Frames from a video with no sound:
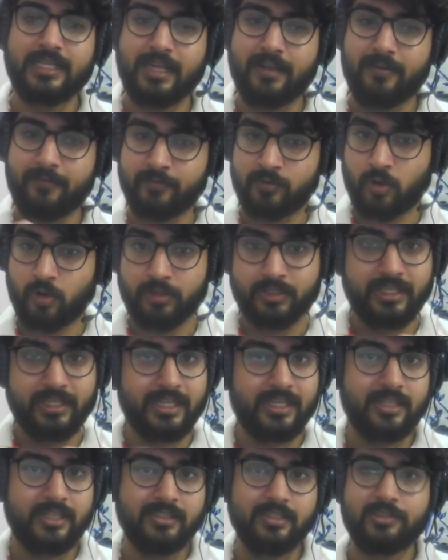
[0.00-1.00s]
have not
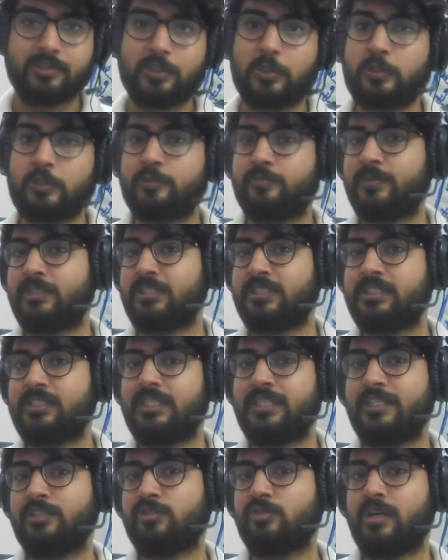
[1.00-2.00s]
taken this course
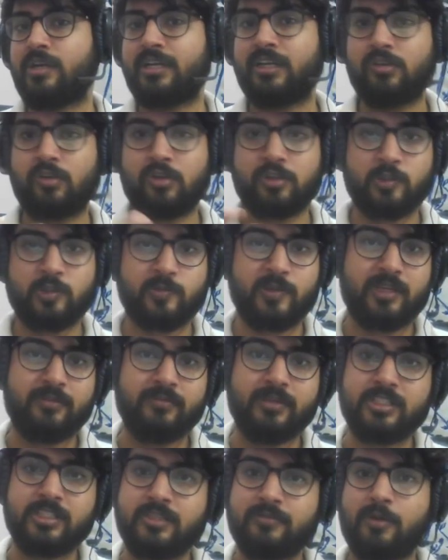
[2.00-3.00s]
personally, so I cannot speak
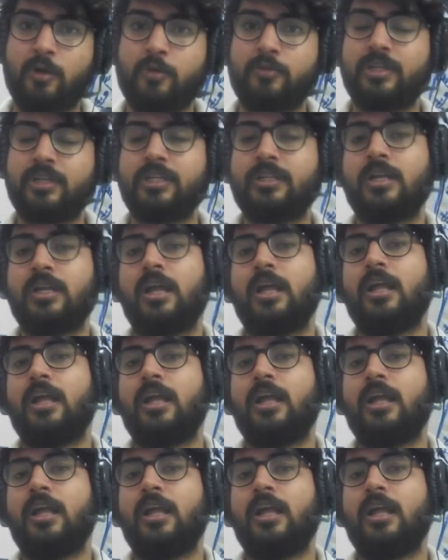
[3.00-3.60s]
much about it.